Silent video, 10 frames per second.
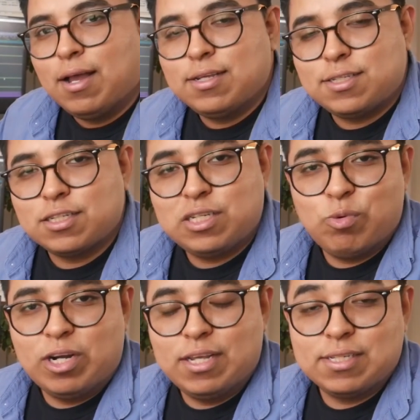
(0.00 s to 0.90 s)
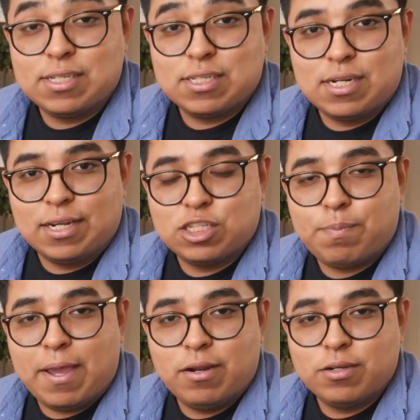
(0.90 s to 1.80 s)
Essentially what it is an
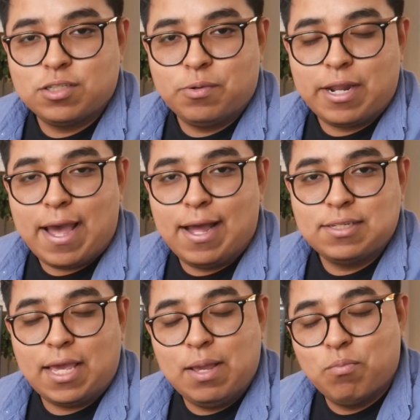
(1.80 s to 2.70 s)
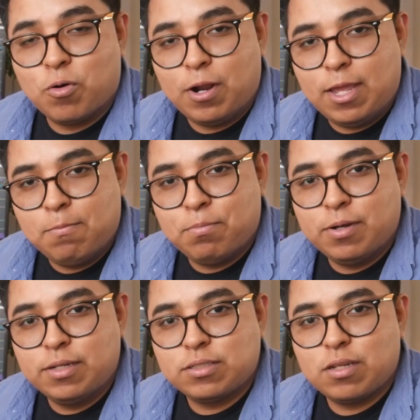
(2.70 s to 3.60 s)
expander, so it adds 8 more
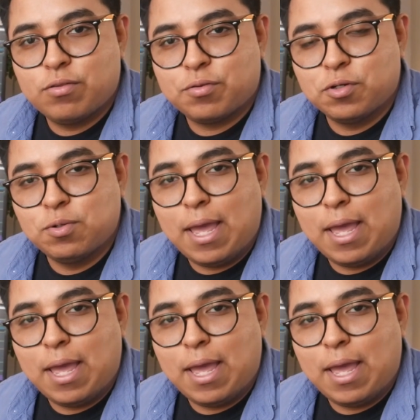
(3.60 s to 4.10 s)
inputs through